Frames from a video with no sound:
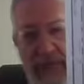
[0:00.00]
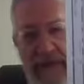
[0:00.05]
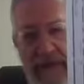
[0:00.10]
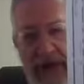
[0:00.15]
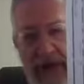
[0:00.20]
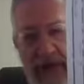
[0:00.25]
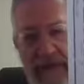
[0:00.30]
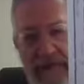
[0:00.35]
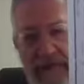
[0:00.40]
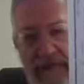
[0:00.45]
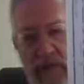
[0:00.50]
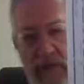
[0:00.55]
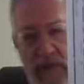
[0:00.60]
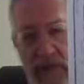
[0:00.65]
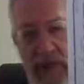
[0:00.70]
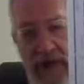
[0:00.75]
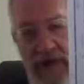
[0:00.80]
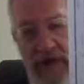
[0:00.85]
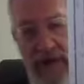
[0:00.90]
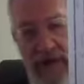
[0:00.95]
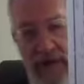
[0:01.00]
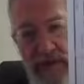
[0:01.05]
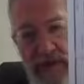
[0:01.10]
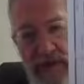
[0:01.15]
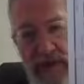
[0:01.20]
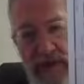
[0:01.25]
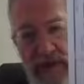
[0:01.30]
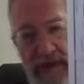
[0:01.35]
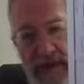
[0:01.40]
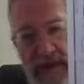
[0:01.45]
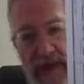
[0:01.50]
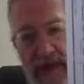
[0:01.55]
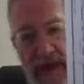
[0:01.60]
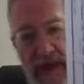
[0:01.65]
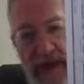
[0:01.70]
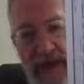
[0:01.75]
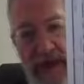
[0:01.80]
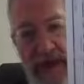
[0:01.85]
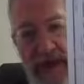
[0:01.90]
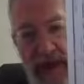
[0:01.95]
they gave it more Kedusha
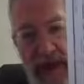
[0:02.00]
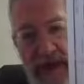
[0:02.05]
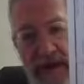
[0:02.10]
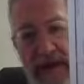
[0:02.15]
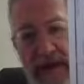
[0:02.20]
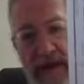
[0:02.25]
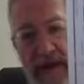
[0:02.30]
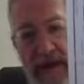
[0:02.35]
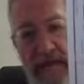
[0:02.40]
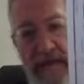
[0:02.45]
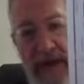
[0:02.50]
than